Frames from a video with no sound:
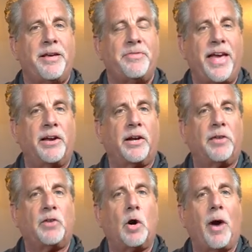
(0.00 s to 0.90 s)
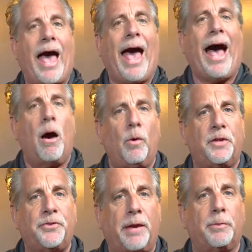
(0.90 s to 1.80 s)
they don't even know how
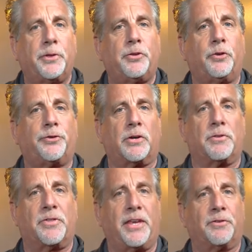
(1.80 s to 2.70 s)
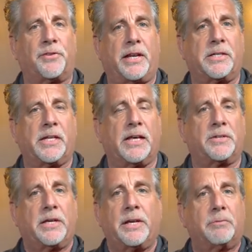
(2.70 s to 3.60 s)
it's able to do certain things that it does.
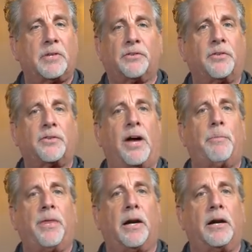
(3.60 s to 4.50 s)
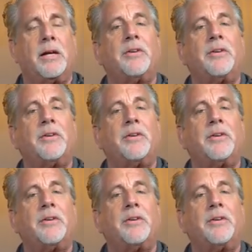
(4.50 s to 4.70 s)
It doesn't stop there.